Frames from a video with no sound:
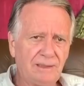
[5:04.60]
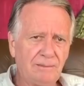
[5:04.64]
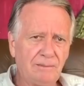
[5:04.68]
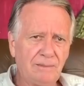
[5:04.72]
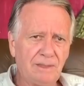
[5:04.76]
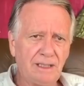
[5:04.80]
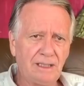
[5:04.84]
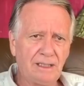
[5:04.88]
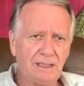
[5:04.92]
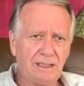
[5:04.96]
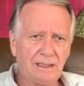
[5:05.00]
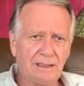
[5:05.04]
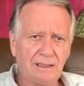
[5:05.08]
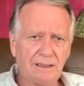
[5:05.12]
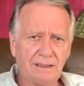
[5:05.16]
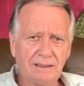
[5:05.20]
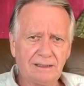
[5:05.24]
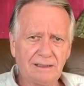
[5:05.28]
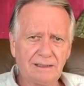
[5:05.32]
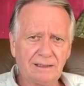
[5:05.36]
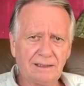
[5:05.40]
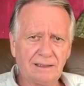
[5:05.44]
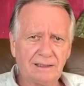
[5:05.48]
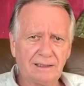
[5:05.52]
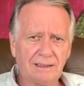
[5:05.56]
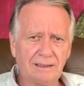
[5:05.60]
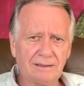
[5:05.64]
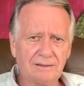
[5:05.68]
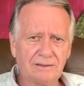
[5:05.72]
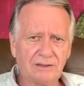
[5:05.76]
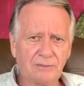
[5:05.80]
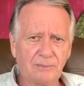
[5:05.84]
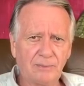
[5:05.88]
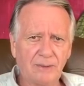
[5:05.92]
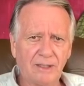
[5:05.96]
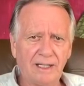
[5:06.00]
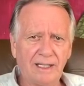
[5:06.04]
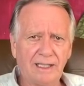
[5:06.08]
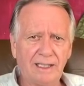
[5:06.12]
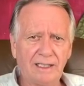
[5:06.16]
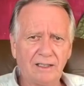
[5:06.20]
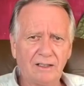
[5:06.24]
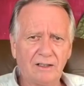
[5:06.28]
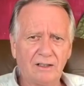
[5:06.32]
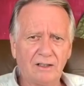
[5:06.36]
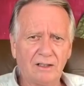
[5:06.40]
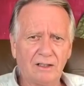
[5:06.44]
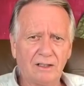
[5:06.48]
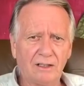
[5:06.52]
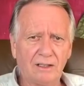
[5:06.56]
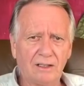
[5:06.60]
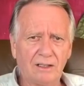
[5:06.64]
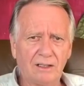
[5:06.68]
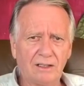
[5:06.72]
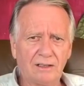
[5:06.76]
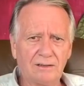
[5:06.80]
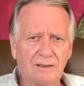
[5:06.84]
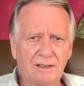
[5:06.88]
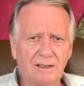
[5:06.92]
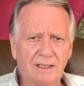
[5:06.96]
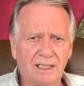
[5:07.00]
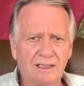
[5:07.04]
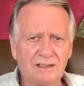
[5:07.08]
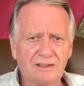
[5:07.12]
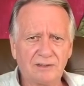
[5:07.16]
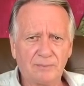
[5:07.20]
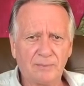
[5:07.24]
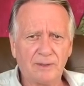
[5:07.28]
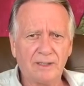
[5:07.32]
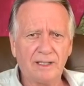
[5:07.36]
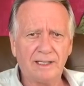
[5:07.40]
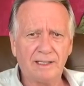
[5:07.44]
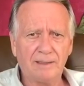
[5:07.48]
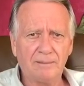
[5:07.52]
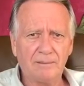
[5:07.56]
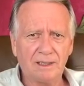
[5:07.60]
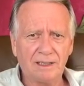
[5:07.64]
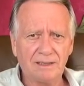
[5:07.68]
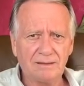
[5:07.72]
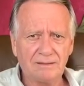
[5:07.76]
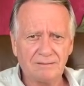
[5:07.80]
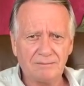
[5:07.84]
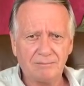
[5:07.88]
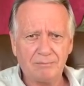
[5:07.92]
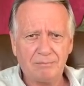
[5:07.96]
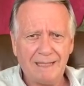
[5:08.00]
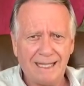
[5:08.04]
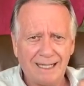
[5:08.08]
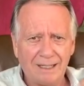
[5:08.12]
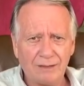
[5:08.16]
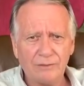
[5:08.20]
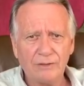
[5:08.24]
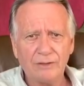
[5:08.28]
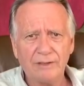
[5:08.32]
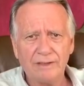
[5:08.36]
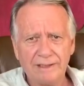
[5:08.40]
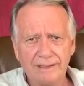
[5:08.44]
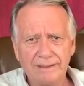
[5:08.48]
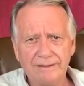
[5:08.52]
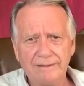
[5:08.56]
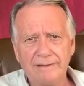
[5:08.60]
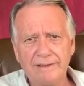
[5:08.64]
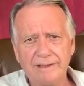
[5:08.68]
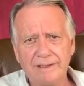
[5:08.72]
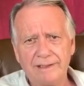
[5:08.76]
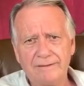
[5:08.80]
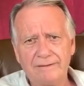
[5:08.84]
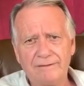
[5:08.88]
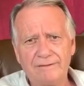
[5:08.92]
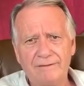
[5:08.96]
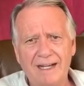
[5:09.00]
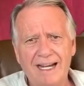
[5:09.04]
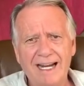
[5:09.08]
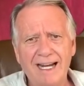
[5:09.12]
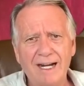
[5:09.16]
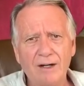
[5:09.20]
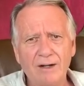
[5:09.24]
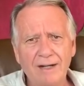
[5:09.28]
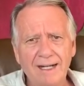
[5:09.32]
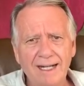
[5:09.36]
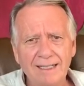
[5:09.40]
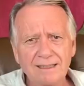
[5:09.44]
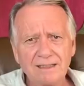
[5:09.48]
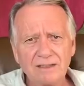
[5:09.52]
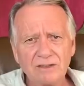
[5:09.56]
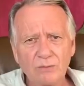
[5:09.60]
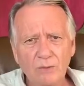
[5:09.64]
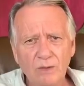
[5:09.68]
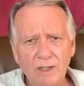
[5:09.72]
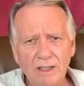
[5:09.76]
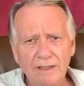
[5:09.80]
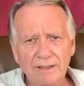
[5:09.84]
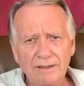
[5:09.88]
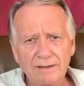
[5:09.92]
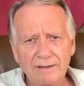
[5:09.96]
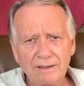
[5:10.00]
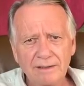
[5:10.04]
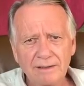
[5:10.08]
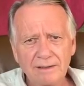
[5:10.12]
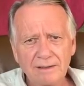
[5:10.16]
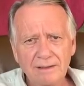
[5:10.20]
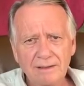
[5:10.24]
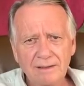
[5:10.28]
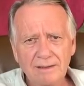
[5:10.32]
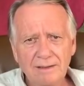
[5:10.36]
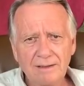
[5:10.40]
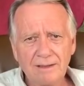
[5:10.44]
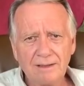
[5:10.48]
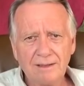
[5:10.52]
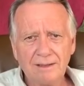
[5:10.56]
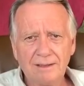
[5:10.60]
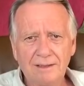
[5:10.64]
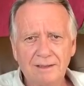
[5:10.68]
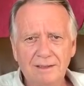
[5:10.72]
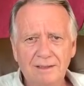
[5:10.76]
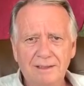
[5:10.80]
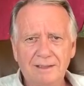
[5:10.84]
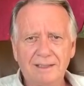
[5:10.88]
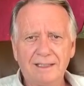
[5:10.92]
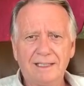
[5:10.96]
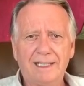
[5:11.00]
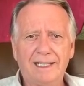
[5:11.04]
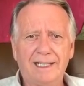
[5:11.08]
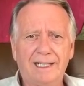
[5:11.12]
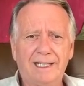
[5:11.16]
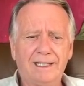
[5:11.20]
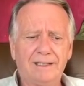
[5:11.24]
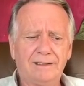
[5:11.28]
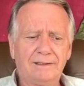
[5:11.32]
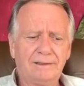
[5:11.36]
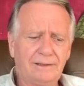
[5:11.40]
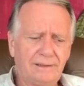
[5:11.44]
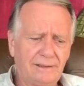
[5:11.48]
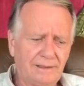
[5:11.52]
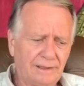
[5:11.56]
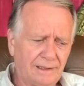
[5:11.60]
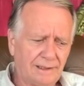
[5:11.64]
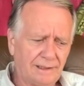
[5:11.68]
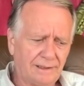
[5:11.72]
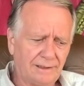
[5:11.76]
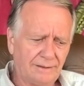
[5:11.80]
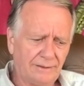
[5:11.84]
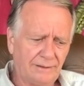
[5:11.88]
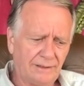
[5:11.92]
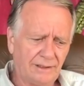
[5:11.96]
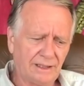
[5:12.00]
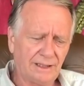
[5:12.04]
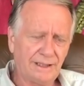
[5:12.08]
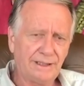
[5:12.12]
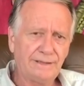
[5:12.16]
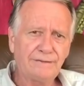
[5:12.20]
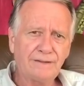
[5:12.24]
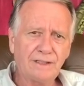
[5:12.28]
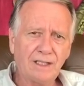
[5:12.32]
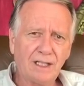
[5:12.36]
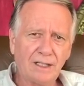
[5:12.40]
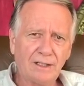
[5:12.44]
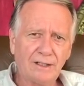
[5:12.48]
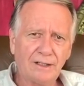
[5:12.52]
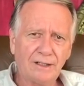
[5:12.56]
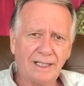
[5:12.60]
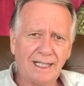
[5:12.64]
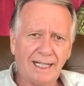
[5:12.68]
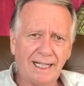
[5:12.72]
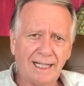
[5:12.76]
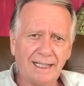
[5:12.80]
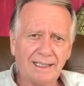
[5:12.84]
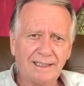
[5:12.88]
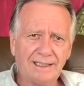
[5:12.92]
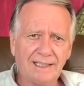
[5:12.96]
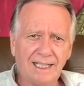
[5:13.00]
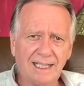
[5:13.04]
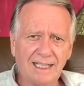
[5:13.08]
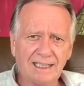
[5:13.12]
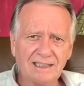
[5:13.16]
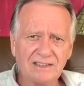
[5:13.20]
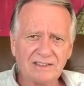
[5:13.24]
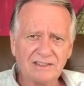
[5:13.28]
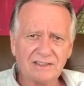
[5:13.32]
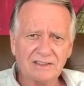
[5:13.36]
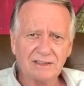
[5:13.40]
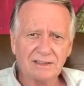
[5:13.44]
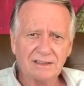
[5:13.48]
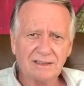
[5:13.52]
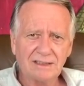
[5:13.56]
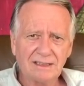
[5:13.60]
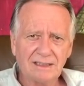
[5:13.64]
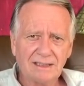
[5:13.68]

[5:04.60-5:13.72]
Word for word: me uh, spraying, uh, not spraying, but powdering the fire ants with and uh, the leafcutter ant nest,